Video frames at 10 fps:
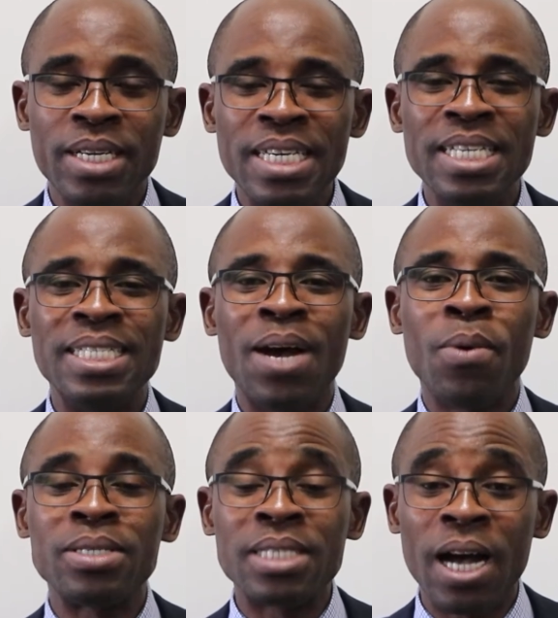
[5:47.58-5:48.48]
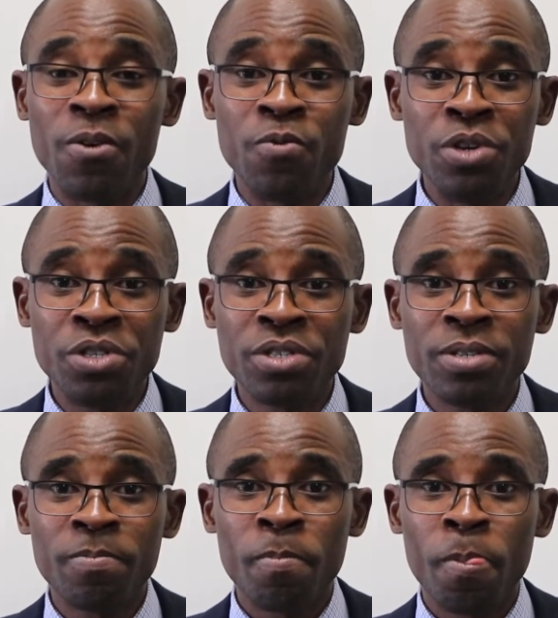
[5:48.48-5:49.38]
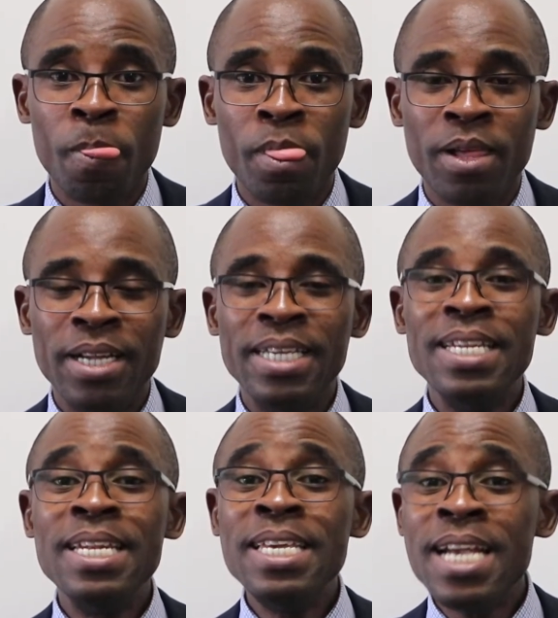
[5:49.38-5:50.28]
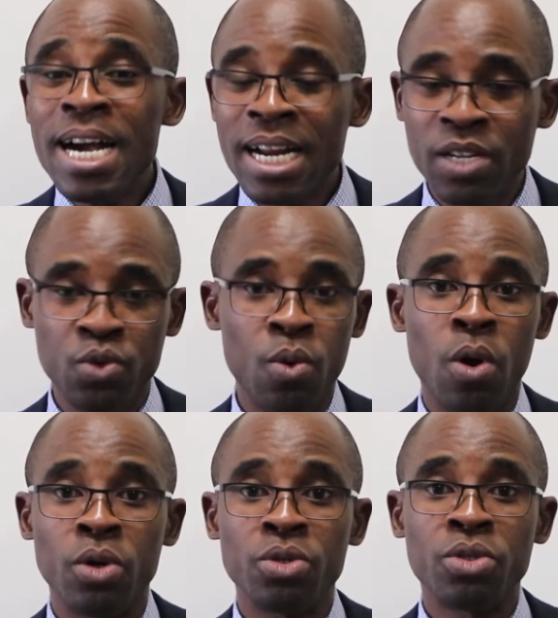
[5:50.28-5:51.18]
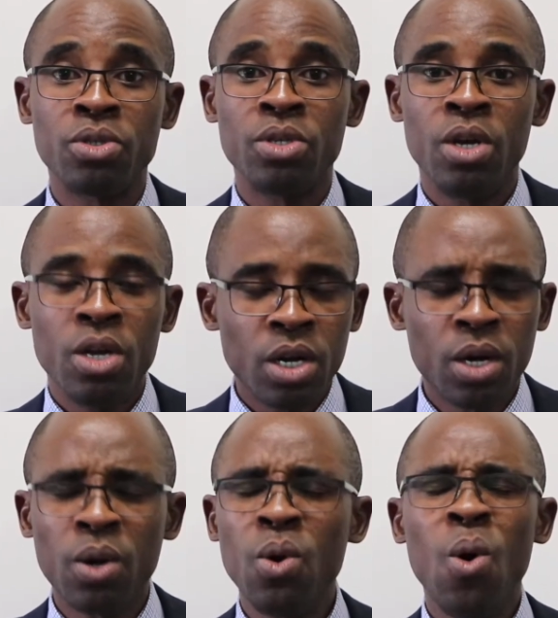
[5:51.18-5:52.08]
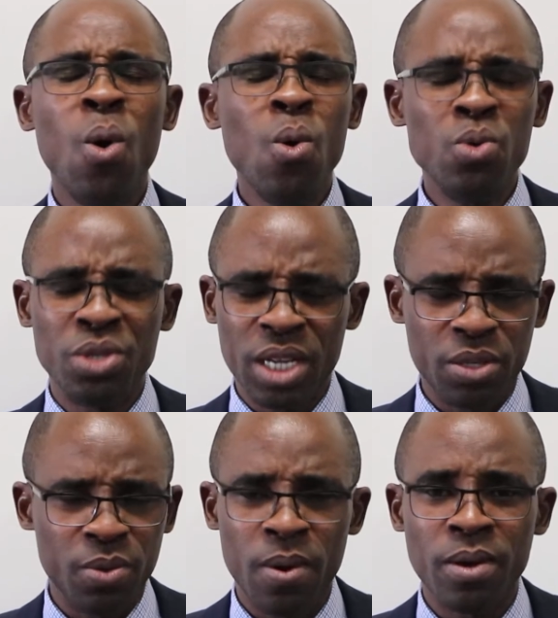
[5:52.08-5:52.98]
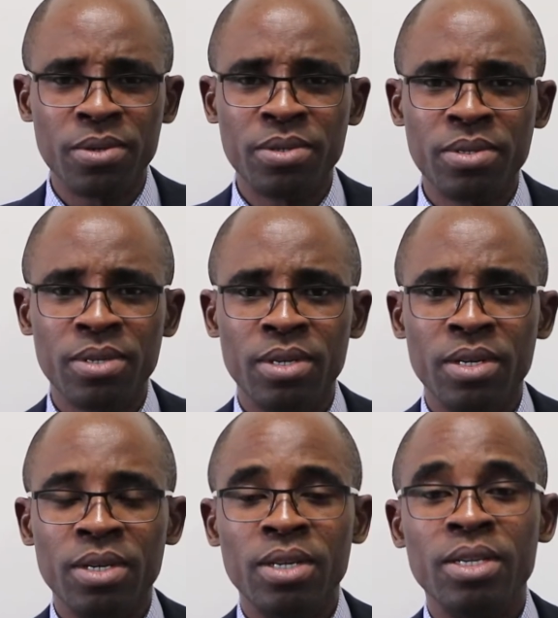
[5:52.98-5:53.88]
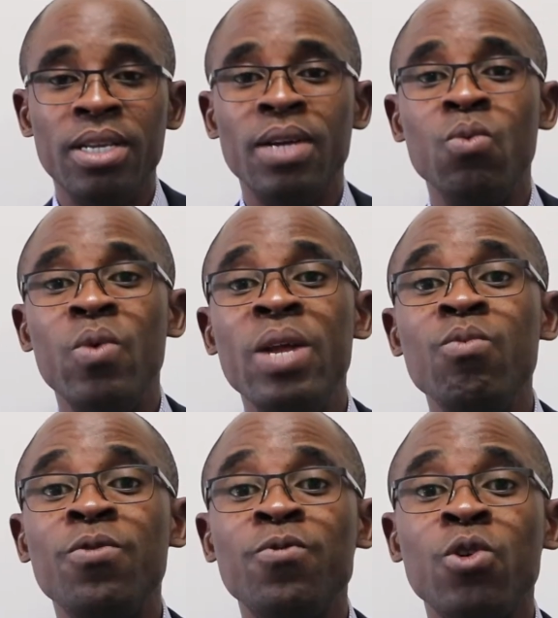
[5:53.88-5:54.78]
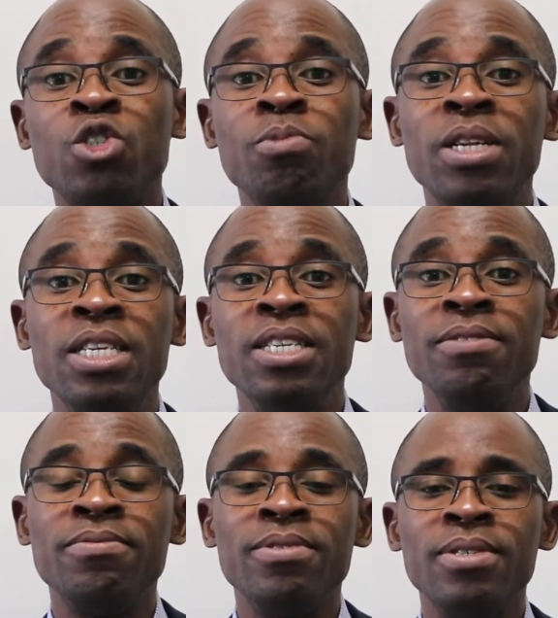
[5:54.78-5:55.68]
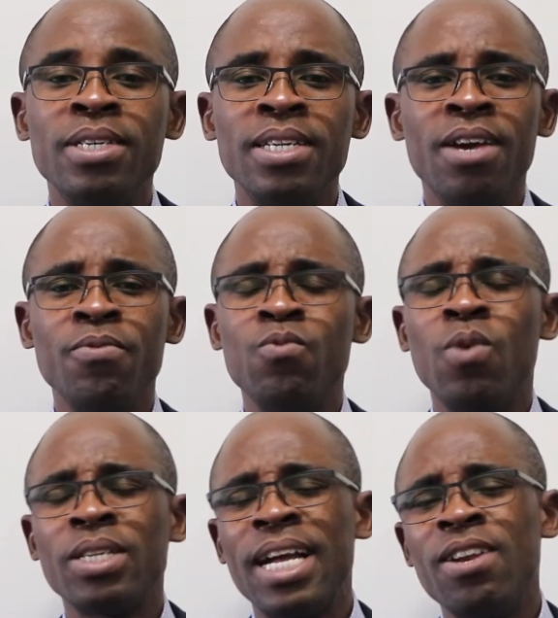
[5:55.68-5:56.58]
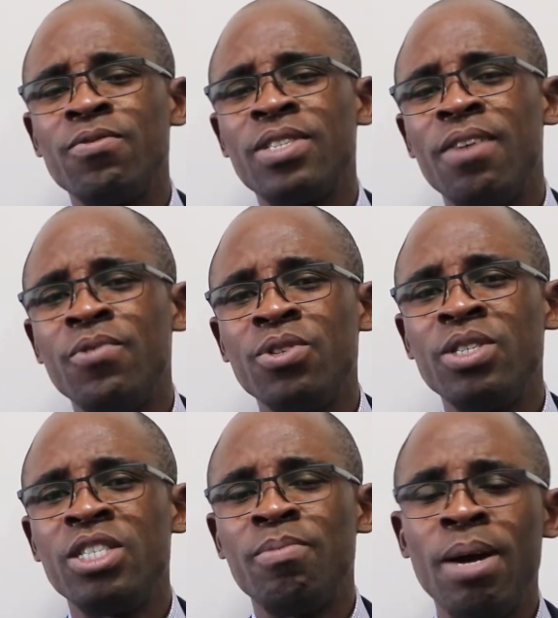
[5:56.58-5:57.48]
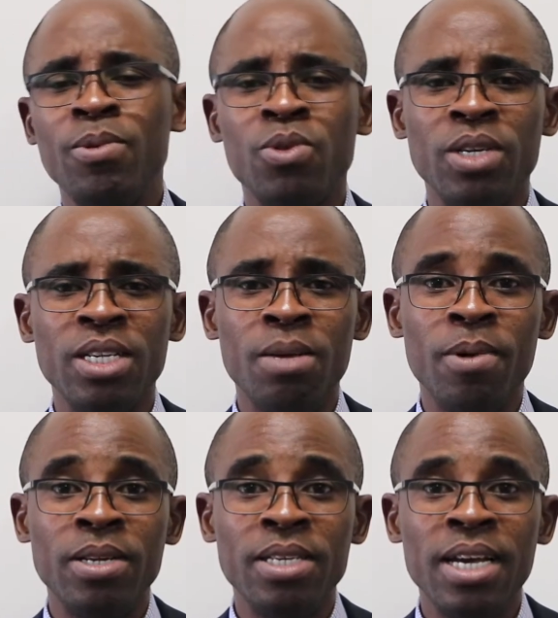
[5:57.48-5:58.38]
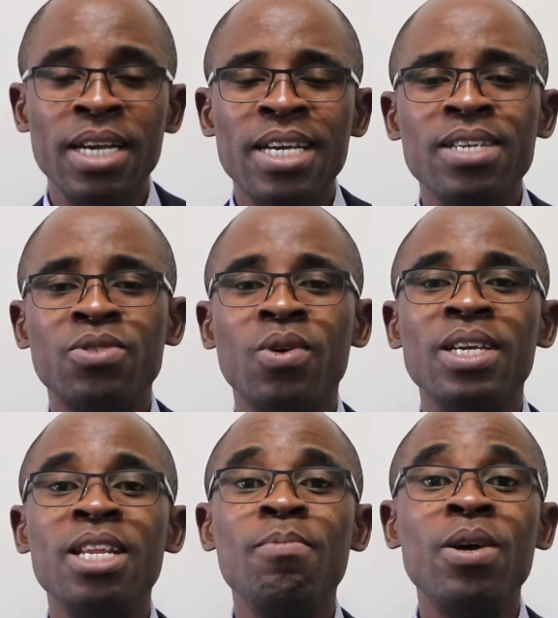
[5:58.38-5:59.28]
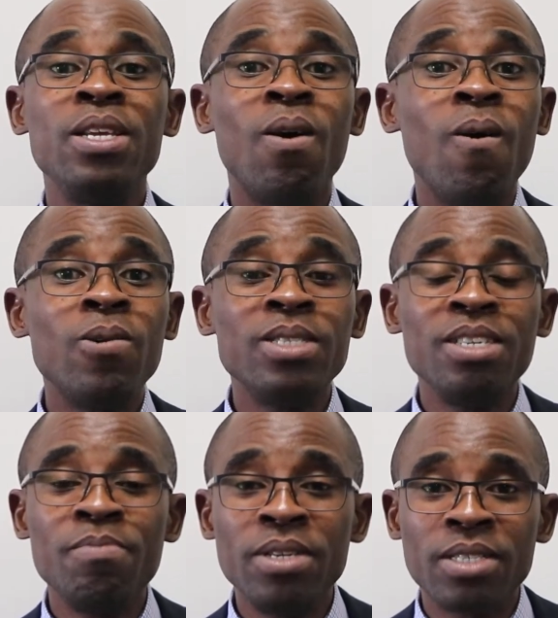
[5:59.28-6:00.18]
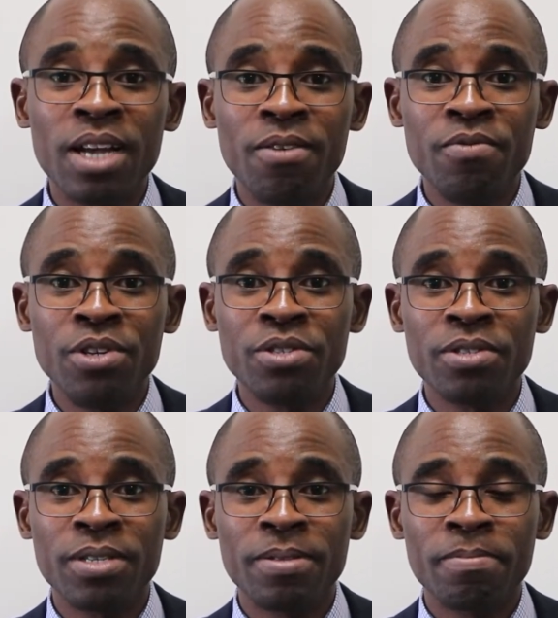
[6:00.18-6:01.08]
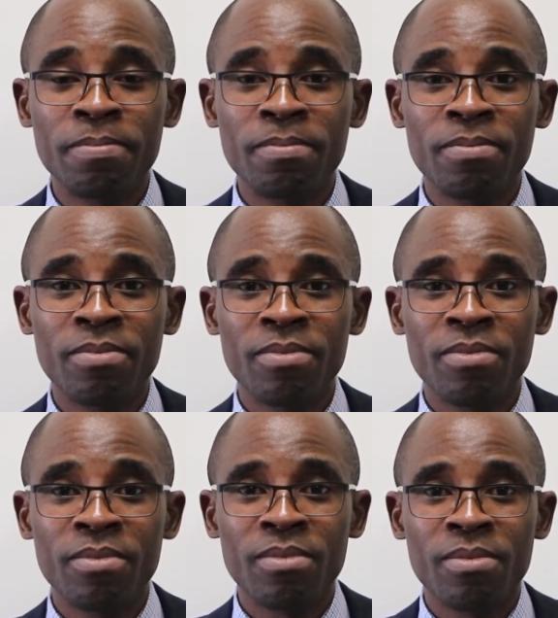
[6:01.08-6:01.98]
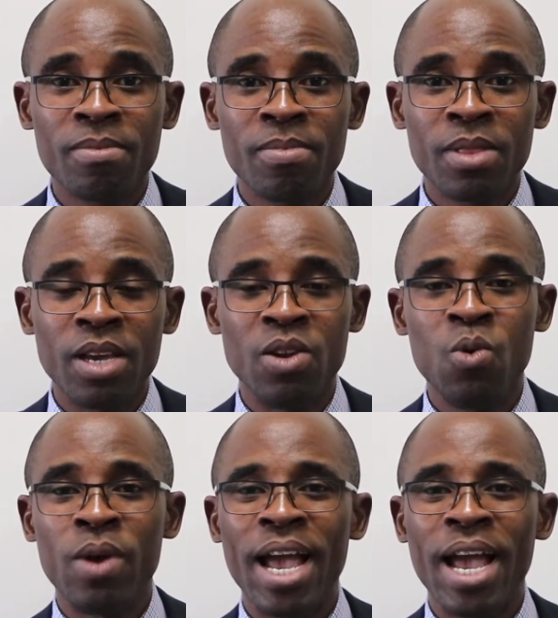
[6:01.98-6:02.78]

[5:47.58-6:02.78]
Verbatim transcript: is our salvation nearer to us, closer to us than when we first believed. Now, what kind of salvation is the Bible talking about here? He's talking about the ultimate salvation. You know, we